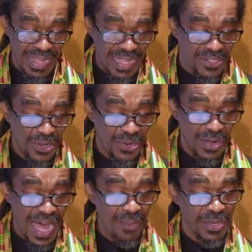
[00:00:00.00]

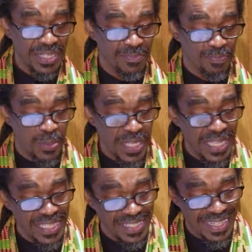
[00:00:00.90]
So I would
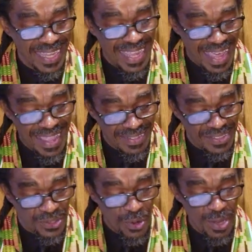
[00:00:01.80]
please
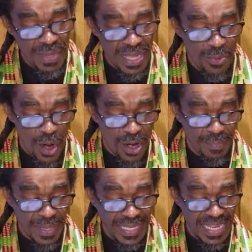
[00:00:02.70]
join me in
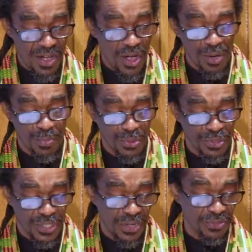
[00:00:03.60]
welcoming the Honorable
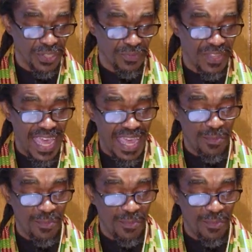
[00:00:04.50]
Joseph K.